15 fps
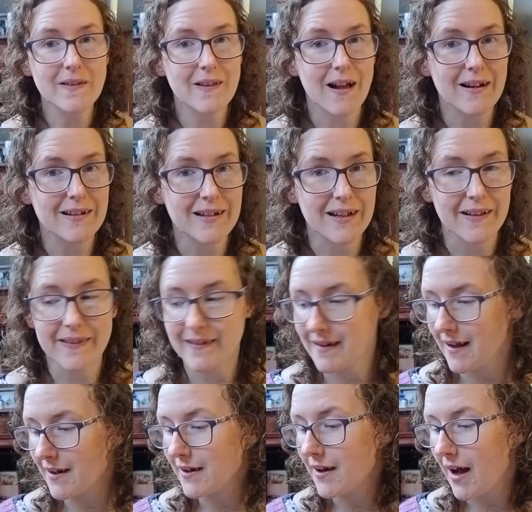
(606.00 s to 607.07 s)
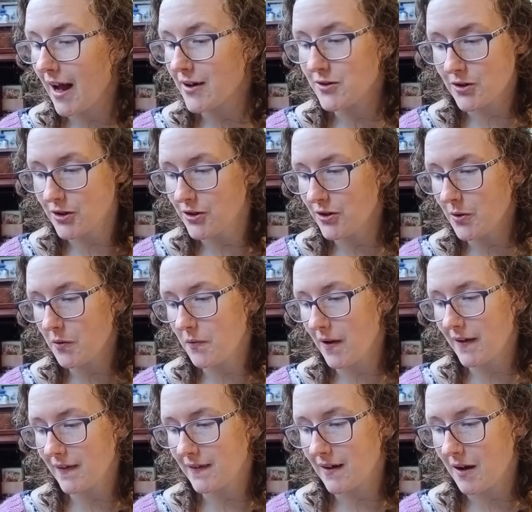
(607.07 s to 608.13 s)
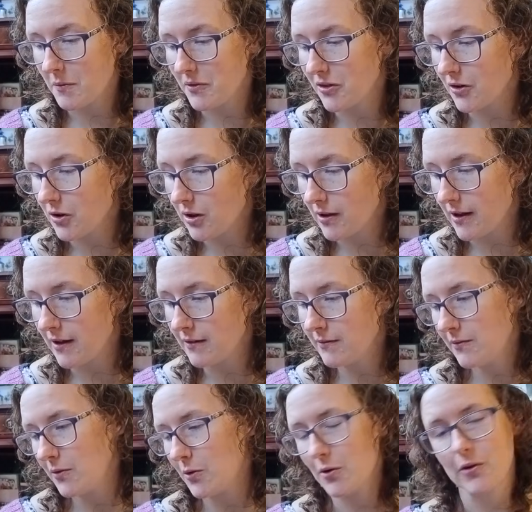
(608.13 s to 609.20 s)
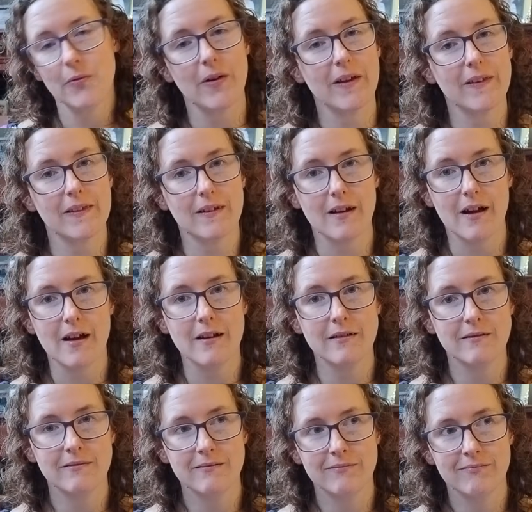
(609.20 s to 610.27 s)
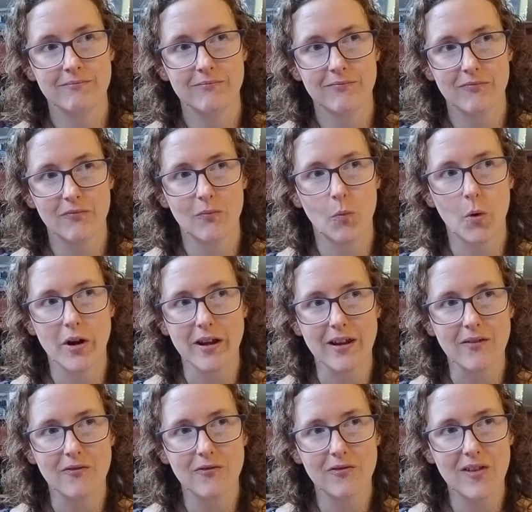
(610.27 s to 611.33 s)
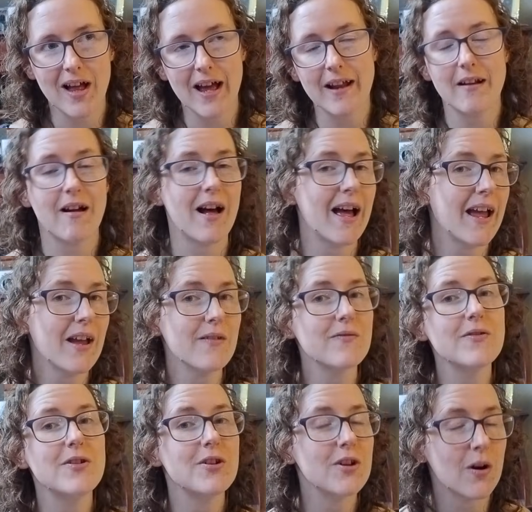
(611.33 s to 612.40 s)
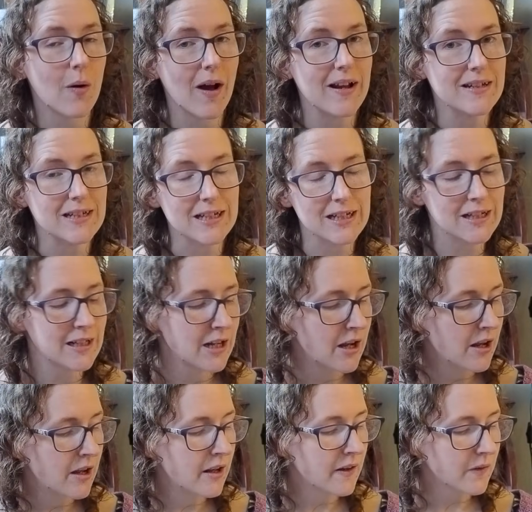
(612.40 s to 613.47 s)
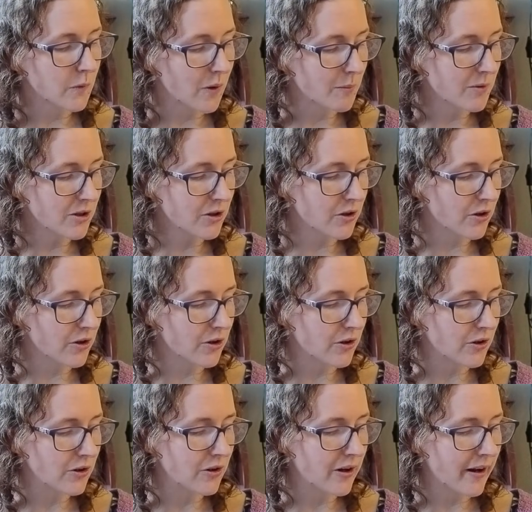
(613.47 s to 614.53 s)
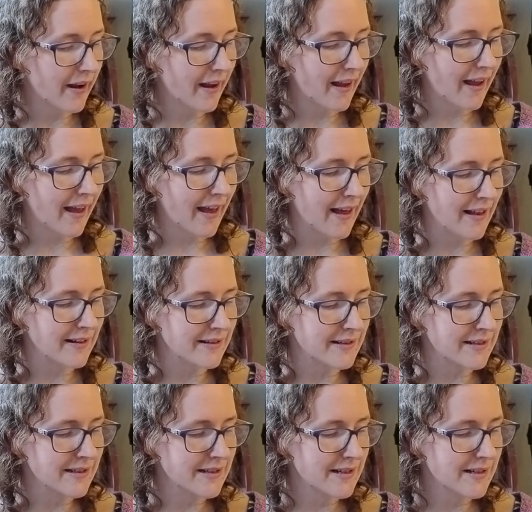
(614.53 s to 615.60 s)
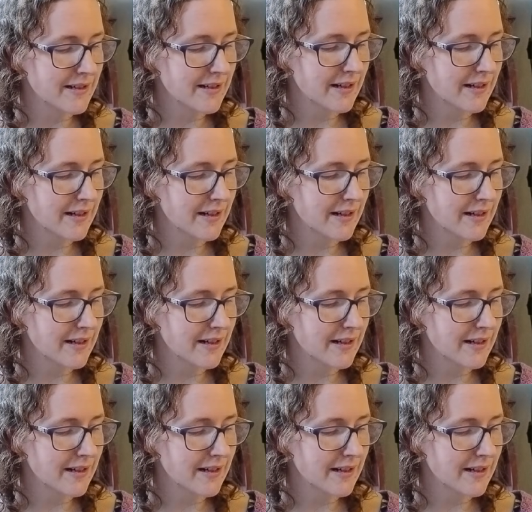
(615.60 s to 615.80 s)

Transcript: excited to get started. I don't know if I start with the collar or if I start working flat? I have no idea. So I'm going to go and